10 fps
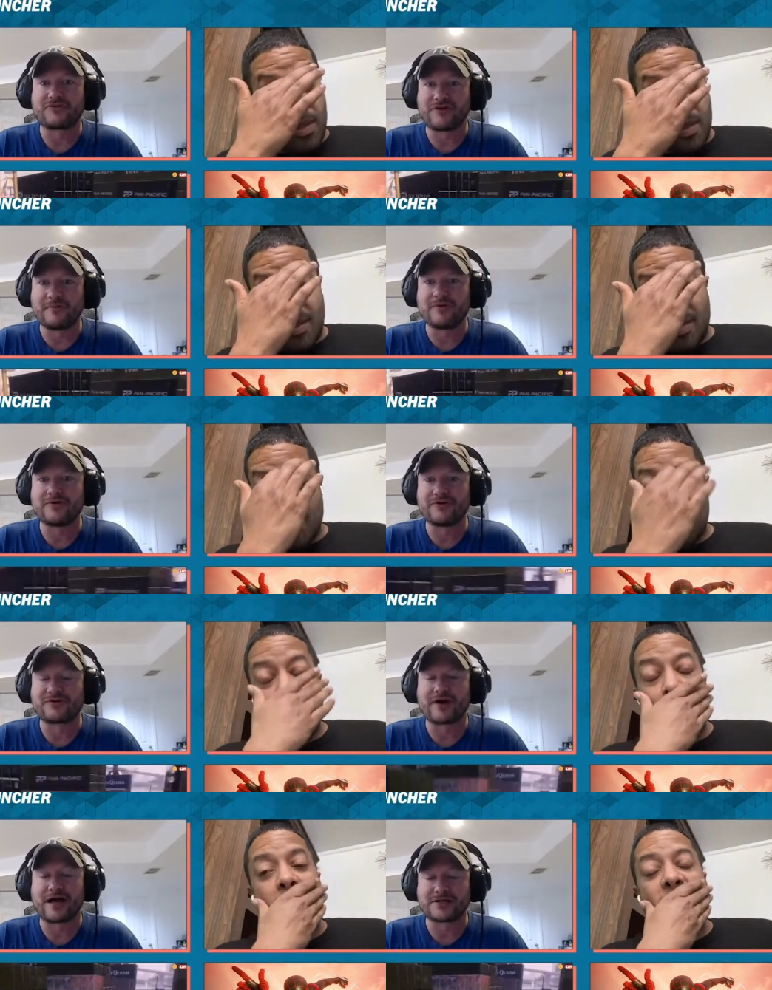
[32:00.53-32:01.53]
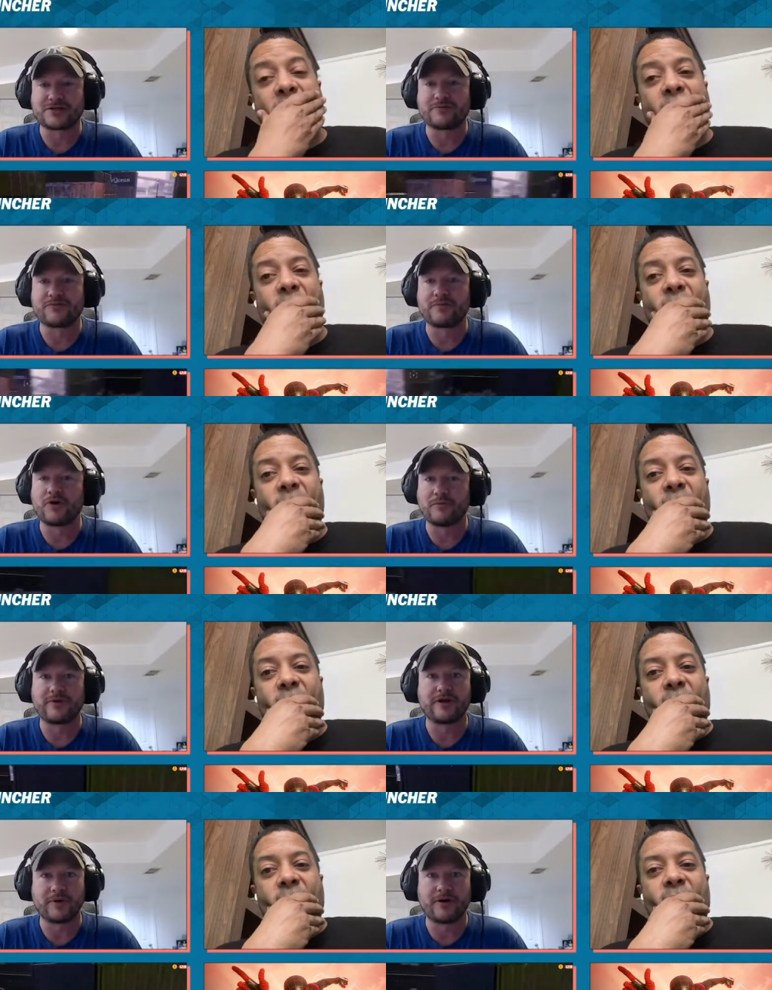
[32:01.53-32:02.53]
Speaker 1: assembled his costume from Home
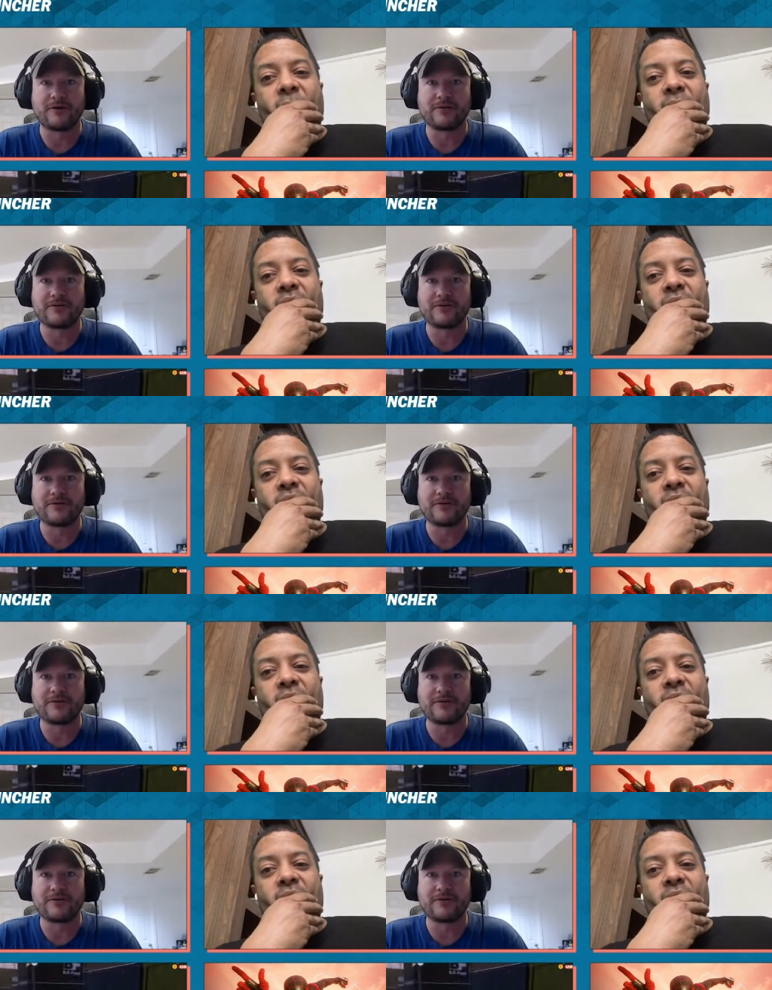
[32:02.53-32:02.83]
Depot.